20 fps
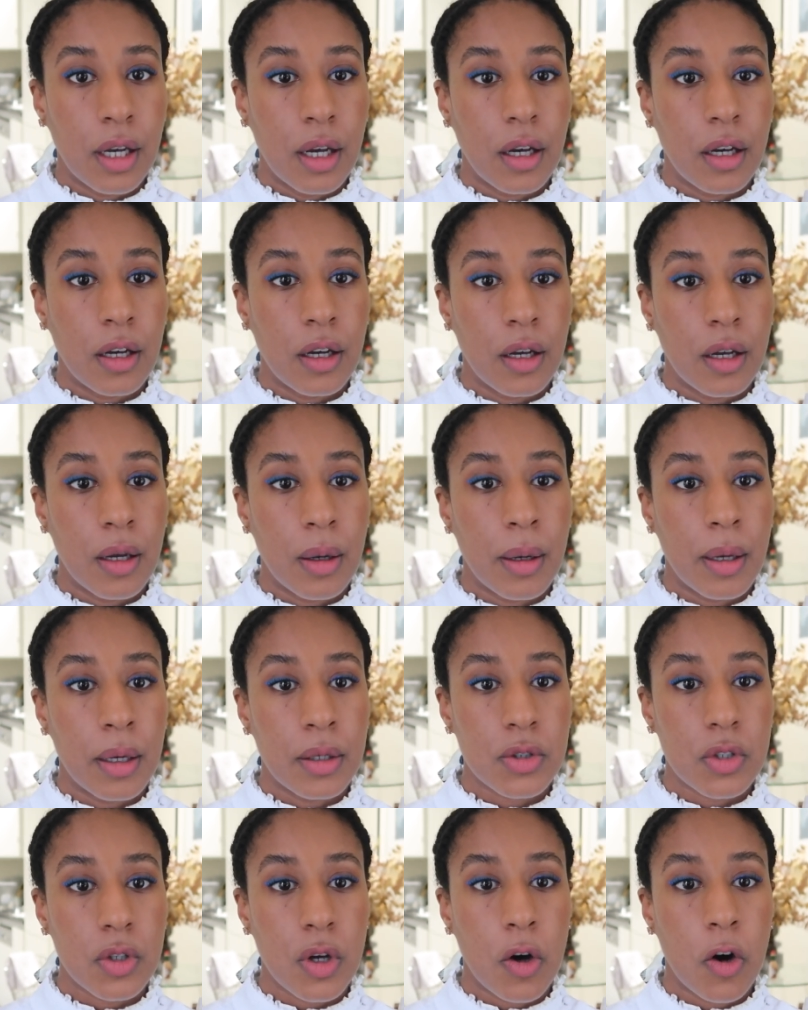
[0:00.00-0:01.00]
Uh,
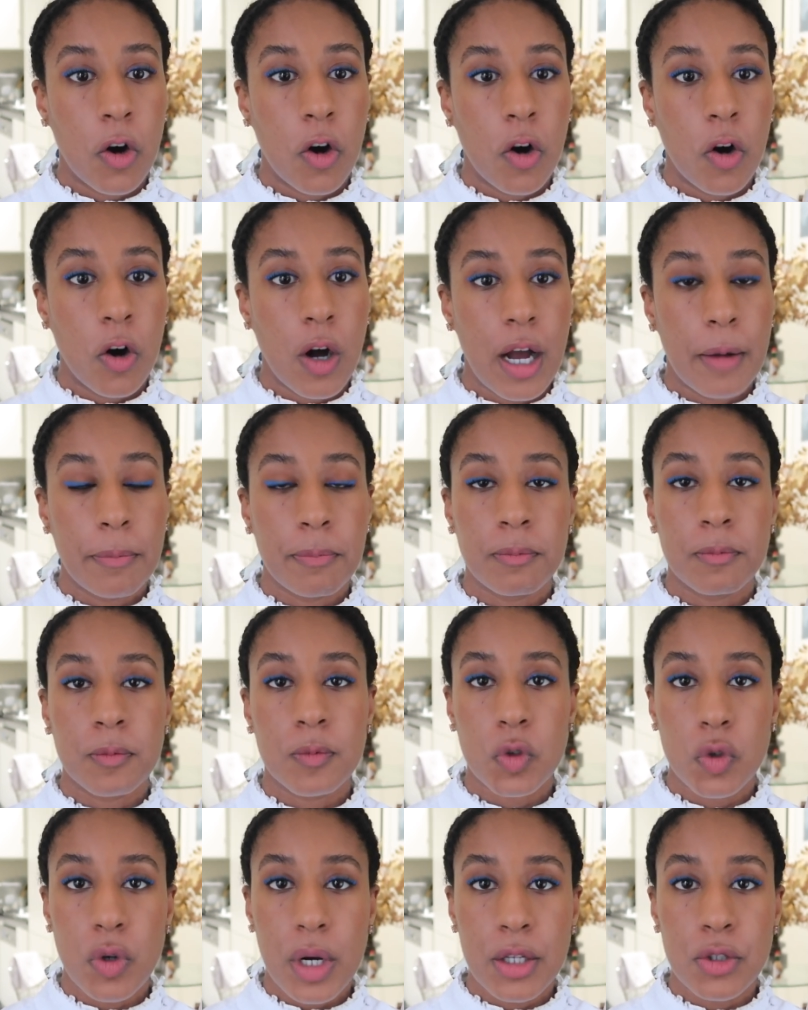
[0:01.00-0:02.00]
so I'm
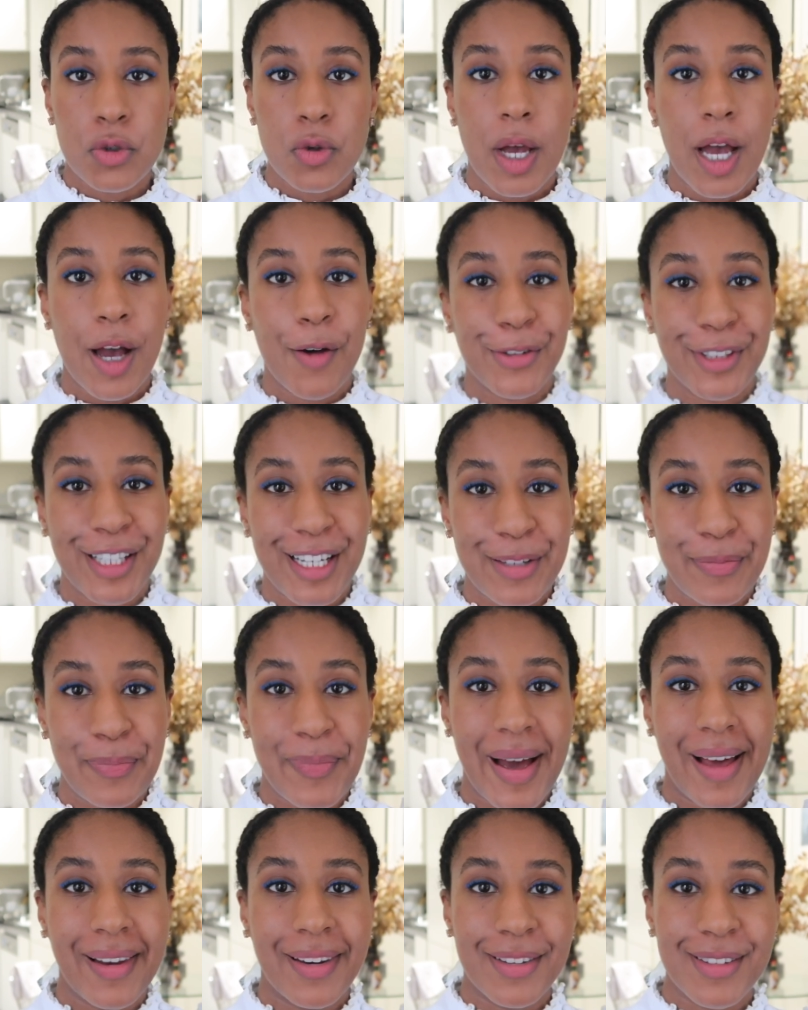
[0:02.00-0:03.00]
trying to have that
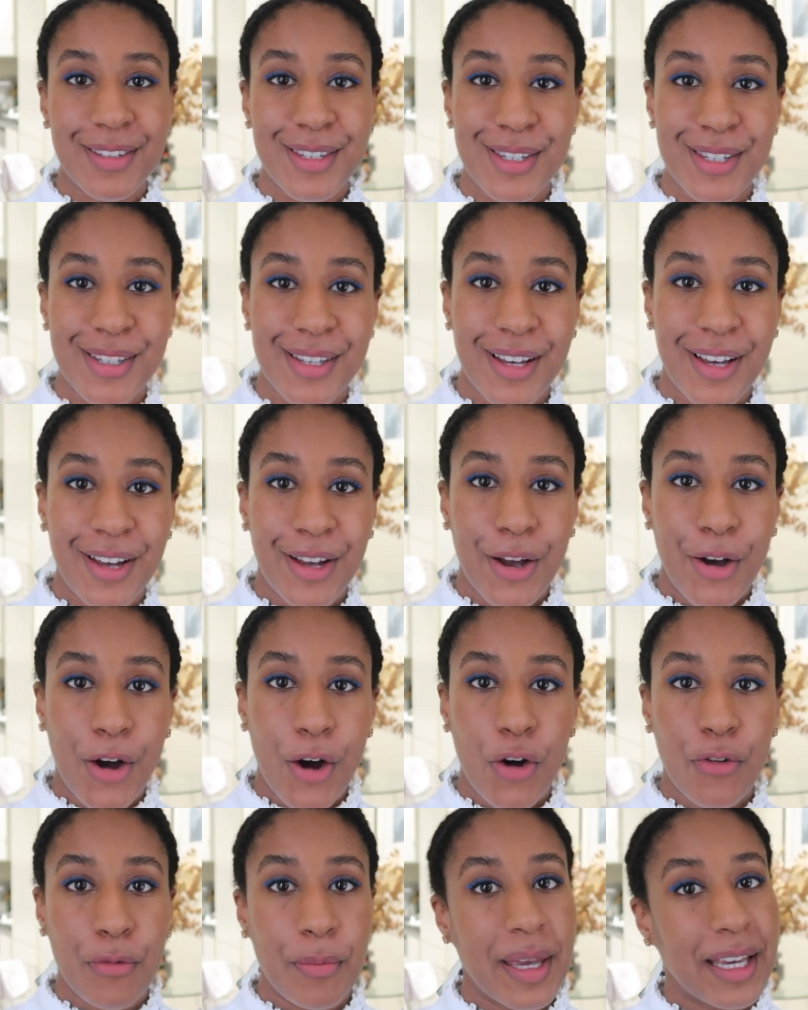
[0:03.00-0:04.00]
balance
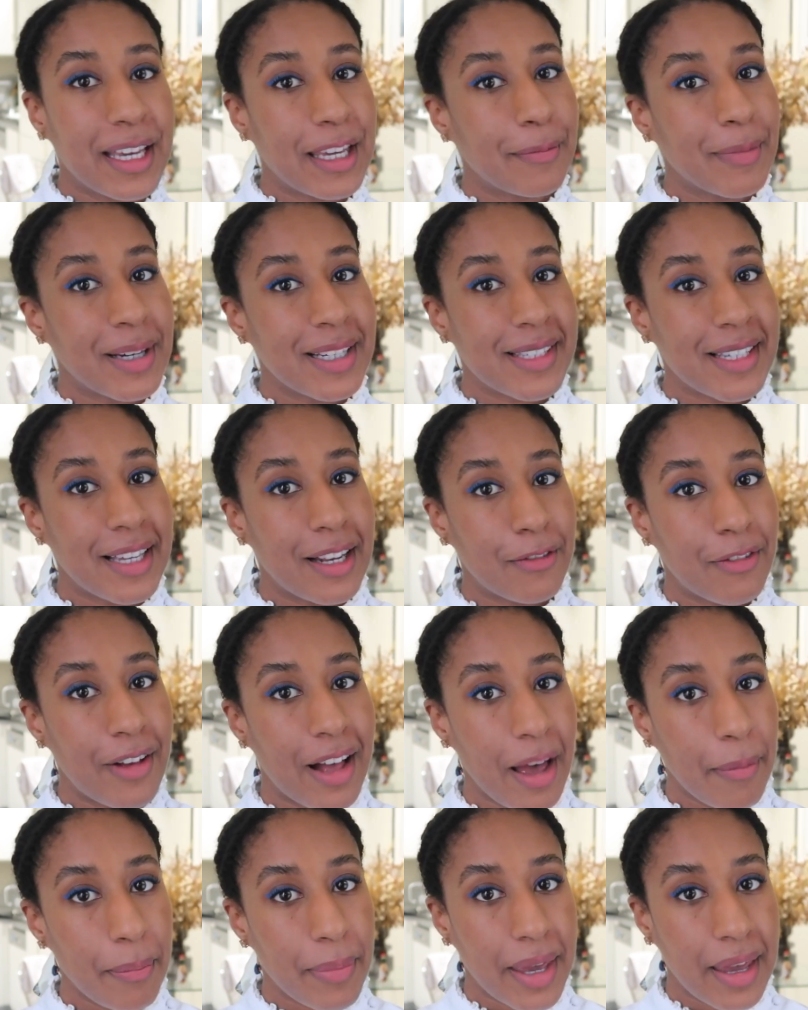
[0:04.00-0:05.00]
of making myself
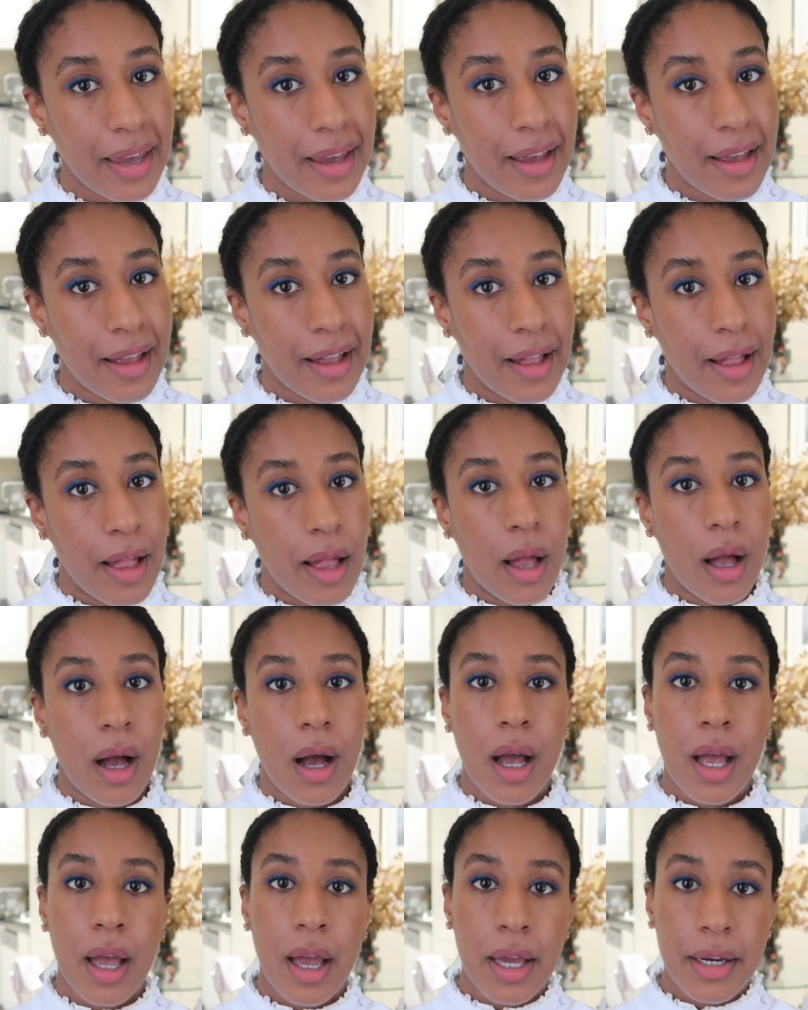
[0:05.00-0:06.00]
happy
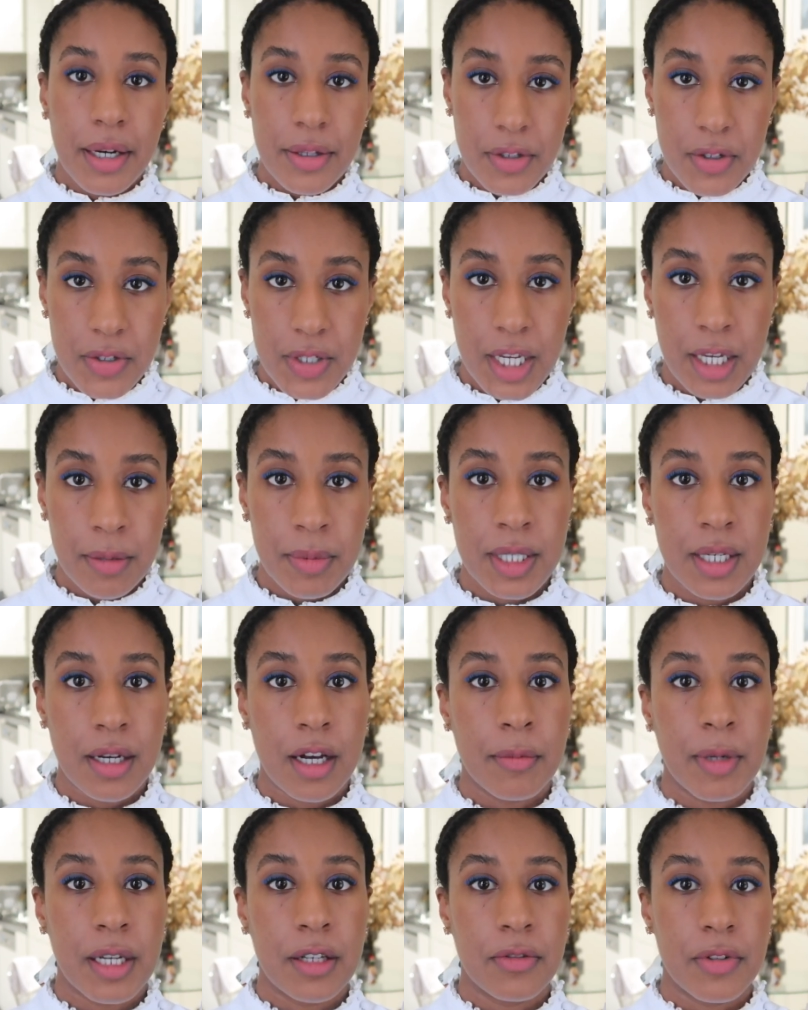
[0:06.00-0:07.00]
uh, and at the same
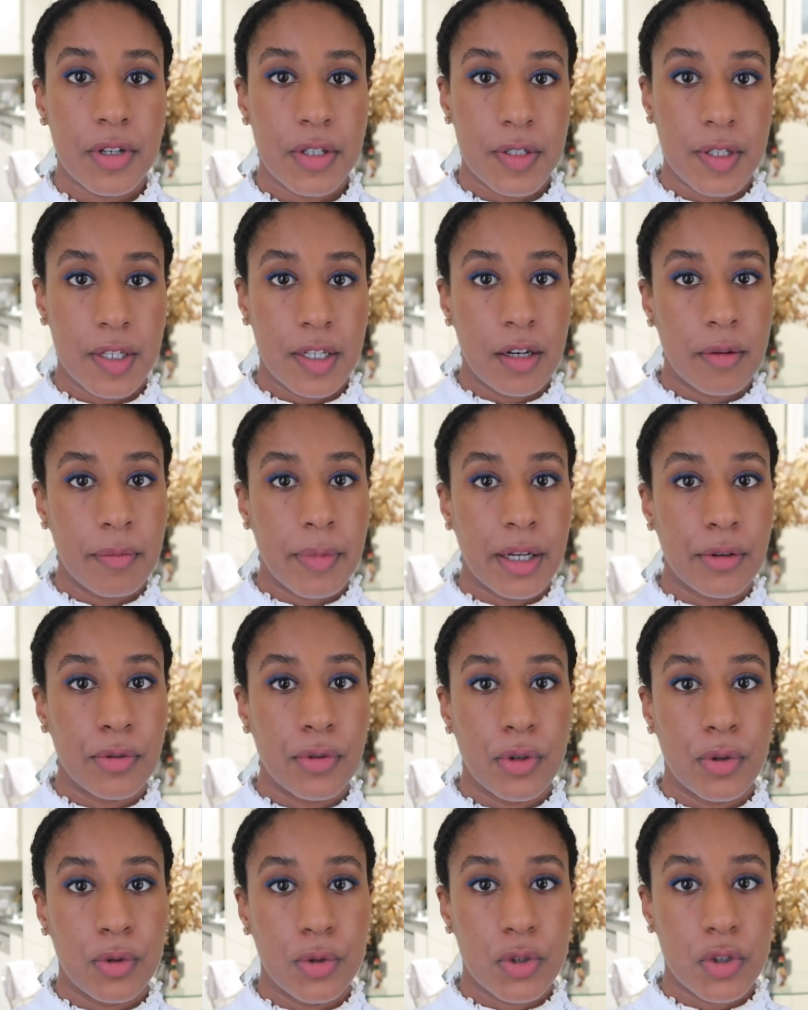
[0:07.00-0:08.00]
time investing in my
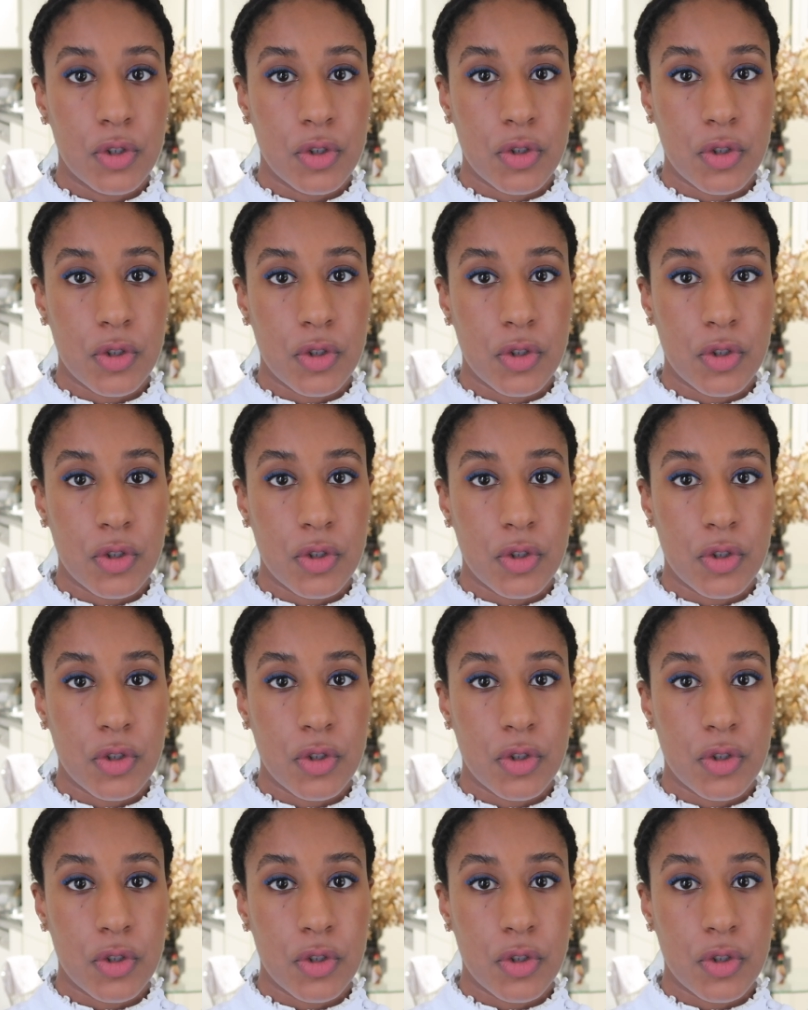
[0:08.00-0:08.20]
future.